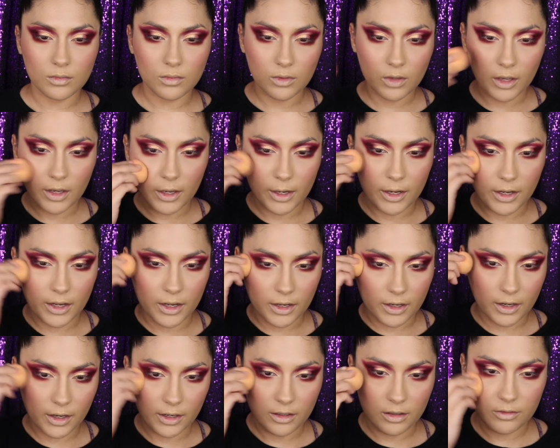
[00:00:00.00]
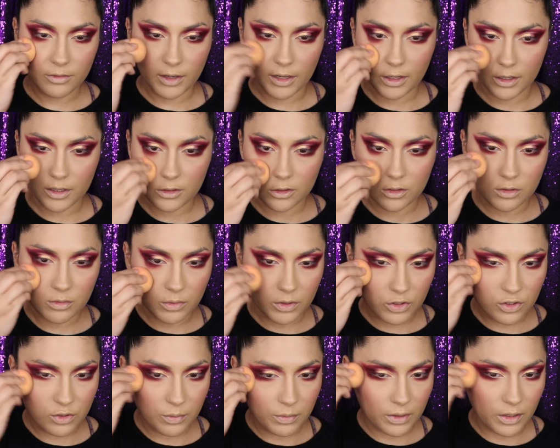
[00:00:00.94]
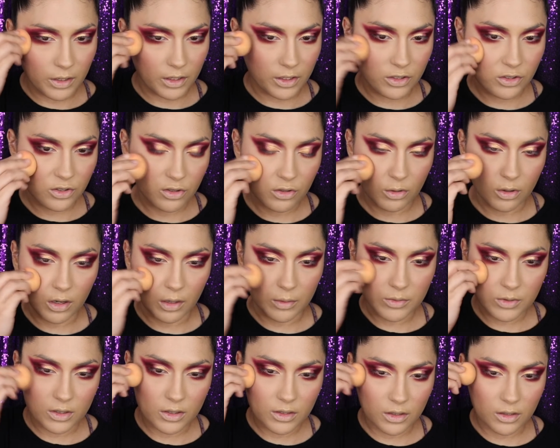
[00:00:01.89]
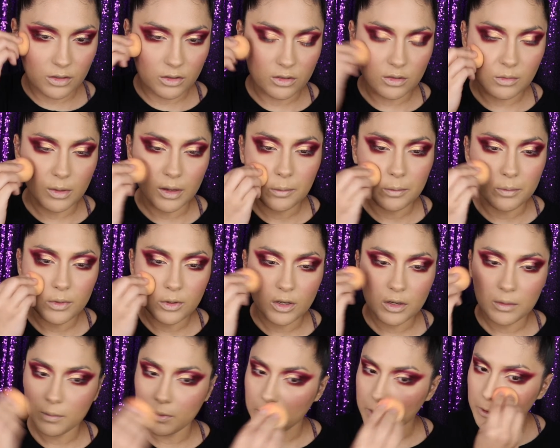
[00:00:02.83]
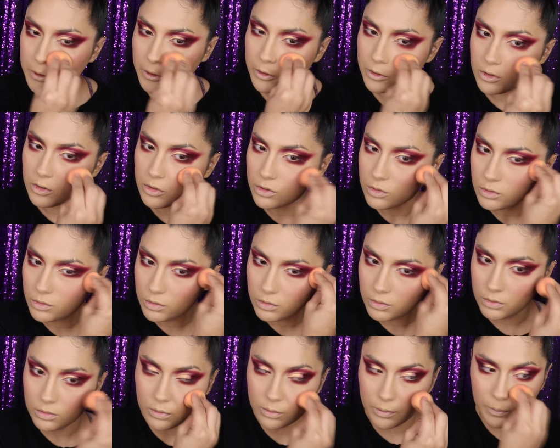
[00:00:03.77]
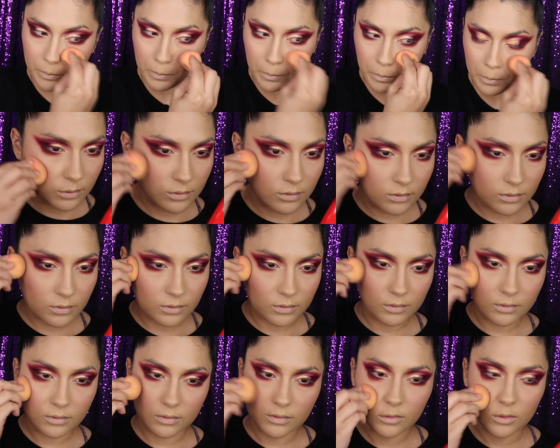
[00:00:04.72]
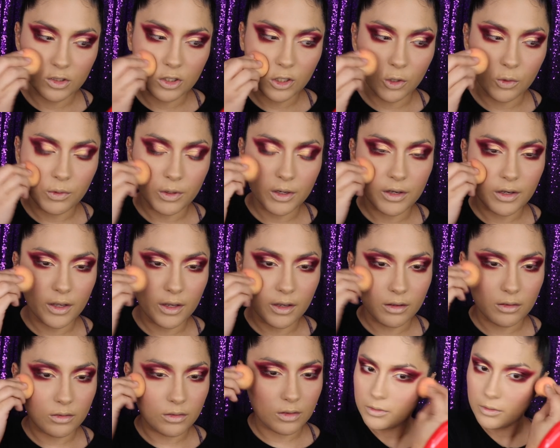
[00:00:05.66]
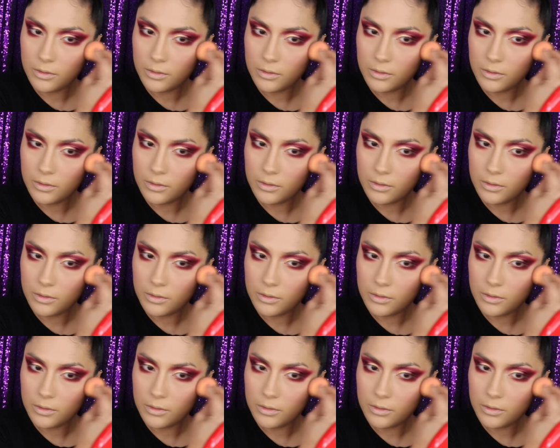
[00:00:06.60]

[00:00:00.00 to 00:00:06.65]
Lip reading: Okay, I kind of added too much blush, so I'm just gonna use my beauty blender to tone it down.